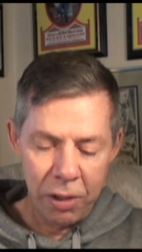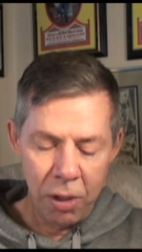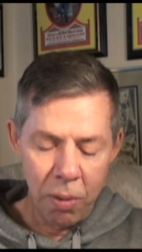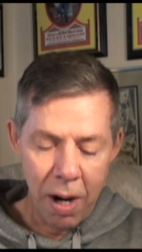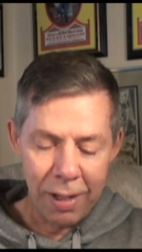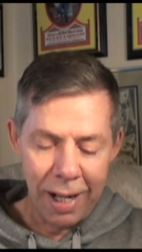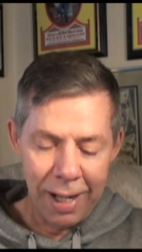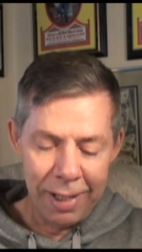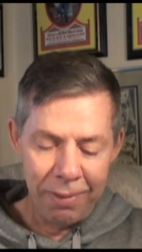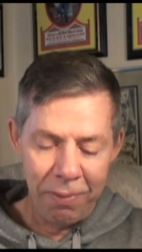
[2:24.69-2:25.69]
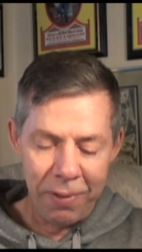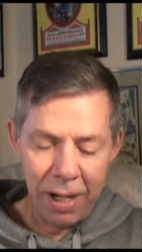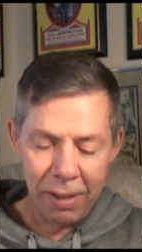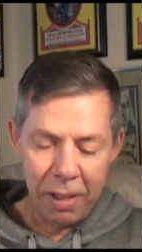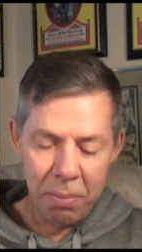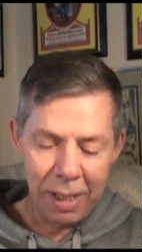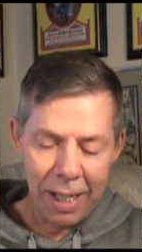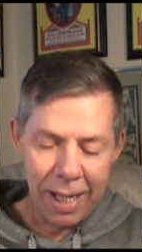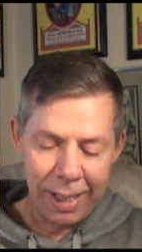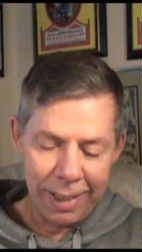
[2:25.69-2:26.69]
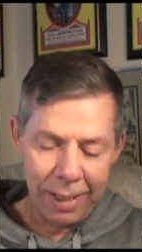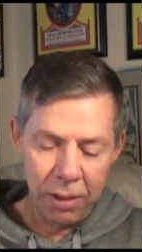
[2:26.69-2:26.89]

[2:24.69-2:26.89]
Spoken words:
You are unfairly maligned.